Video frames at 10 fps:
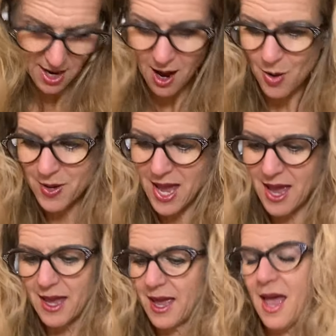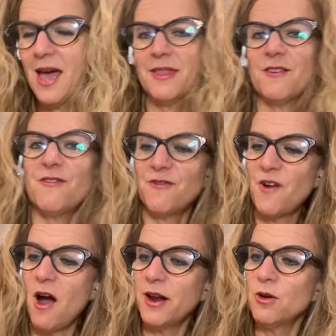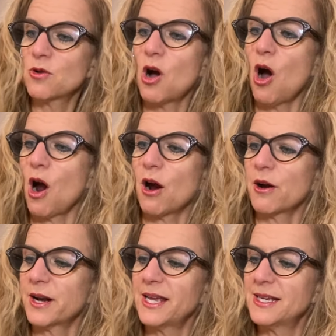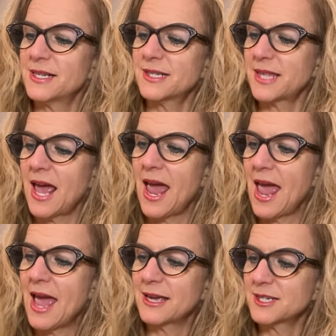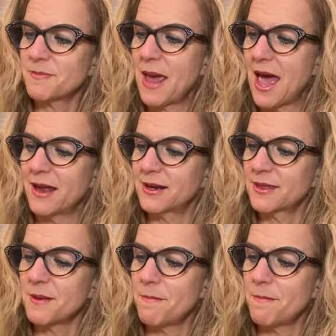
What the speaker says: Okay, and the final card is the Hanged Man, the